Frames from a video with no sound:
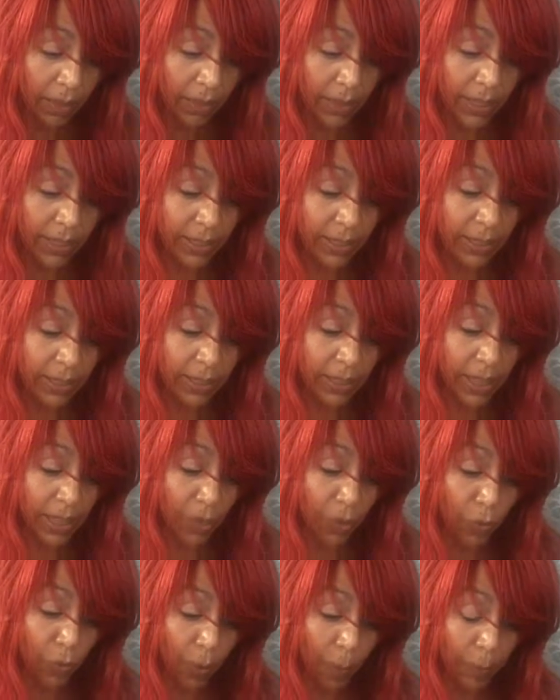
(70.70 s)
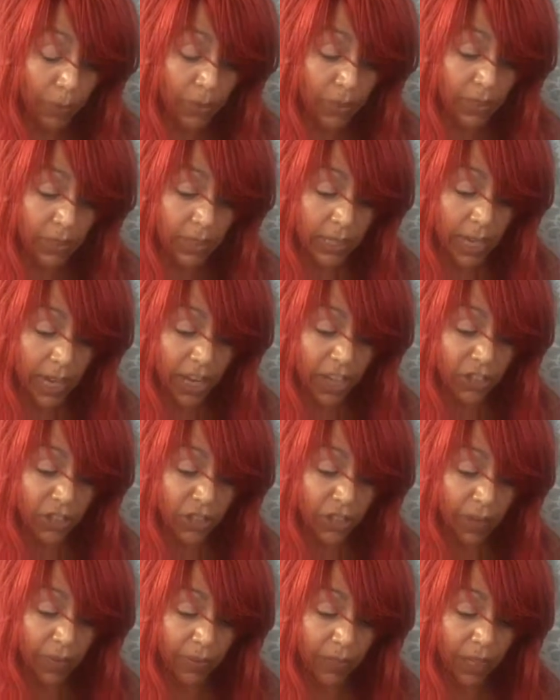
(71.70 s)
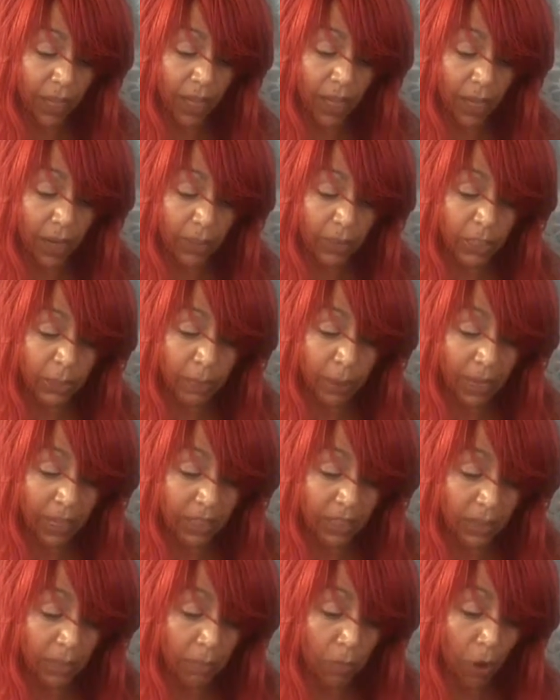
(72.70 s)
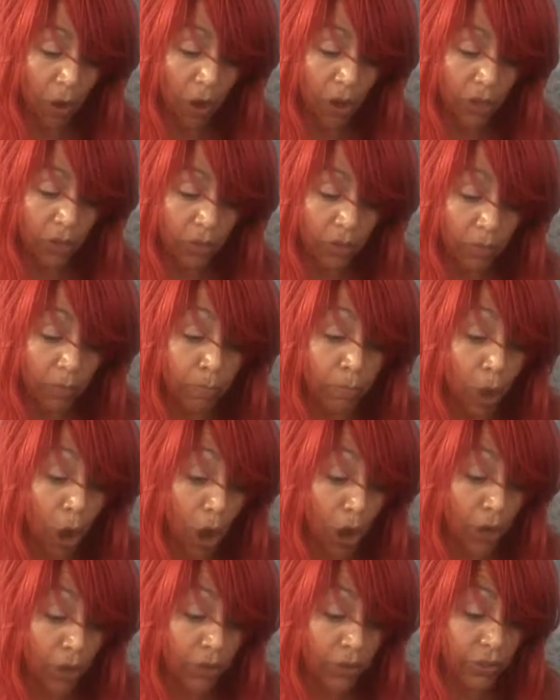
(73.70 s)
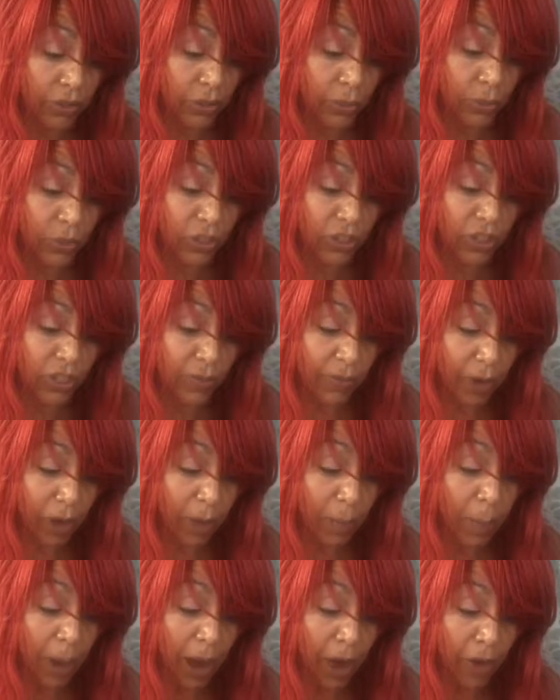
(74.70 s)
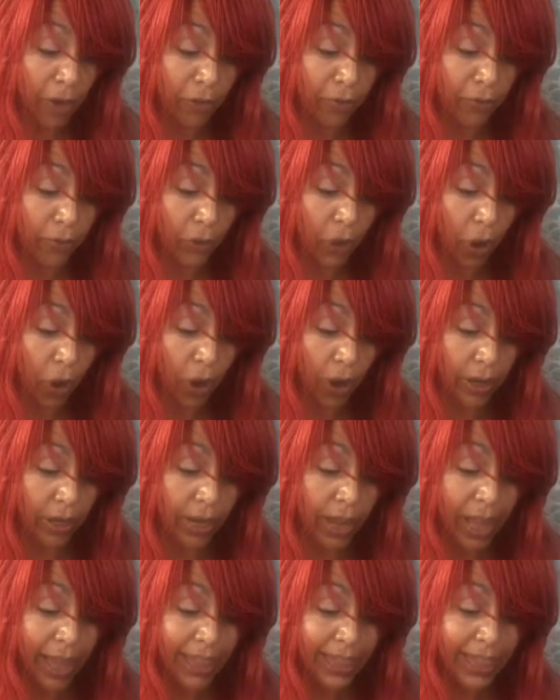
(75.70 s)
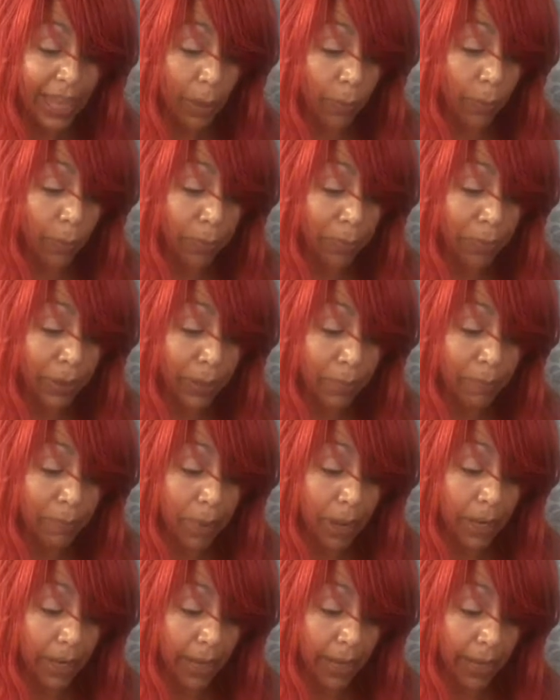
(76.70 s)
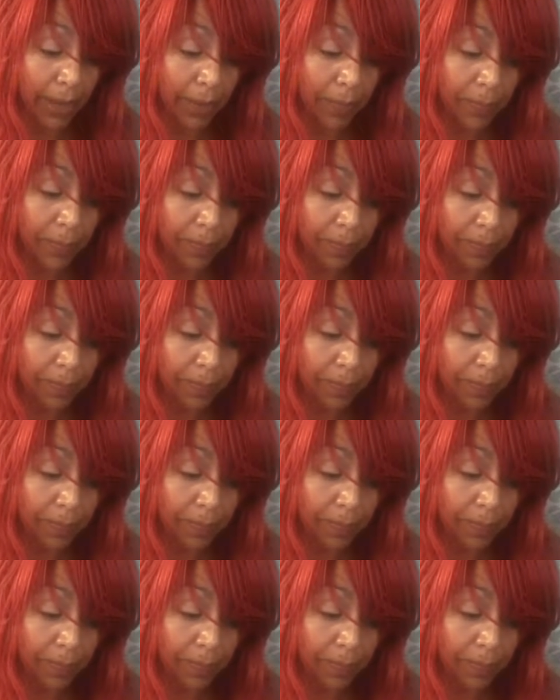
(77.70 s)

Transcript: This is the representation of the King of Spades in Mars, which is a very powerful card that will bring money,